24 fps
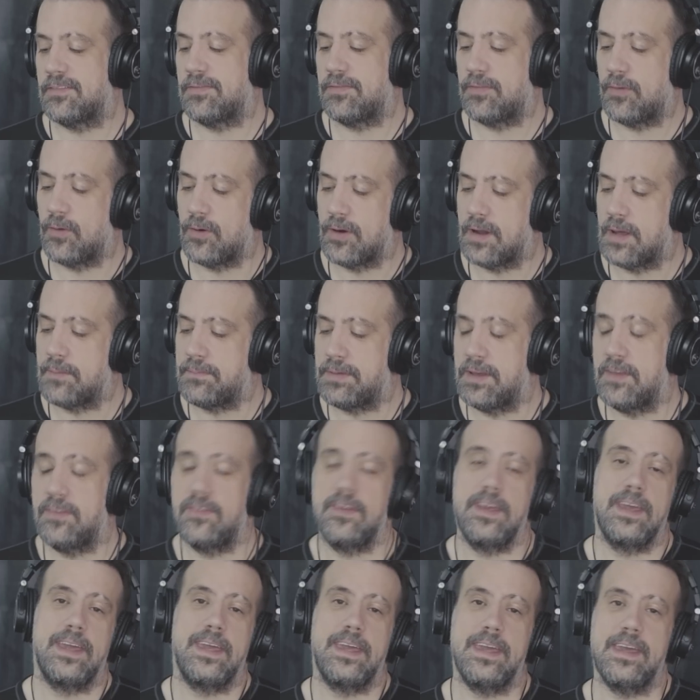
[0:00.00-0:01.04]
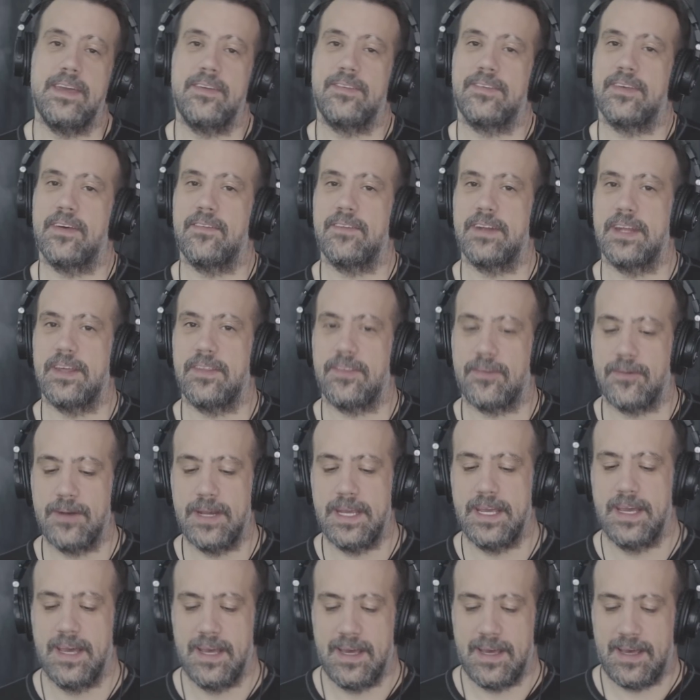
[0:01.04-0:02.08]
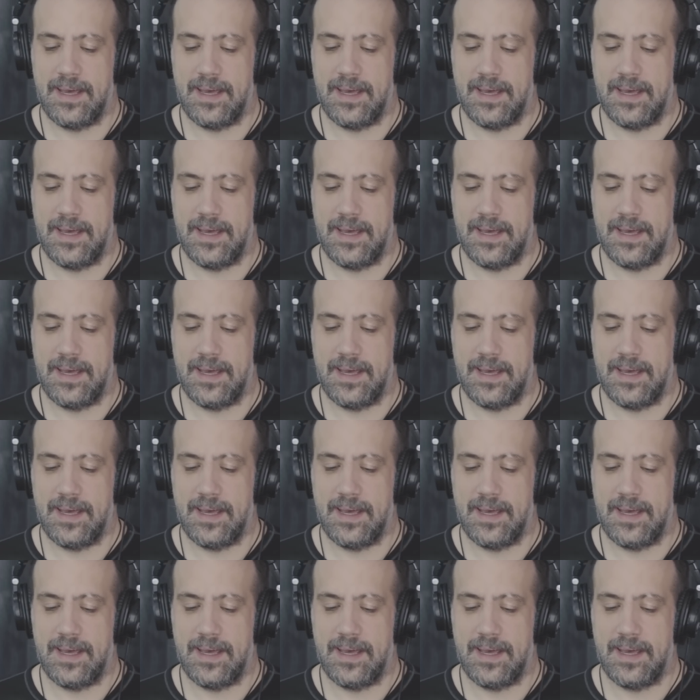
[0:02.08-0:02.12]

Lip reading: for an MPC Key 73.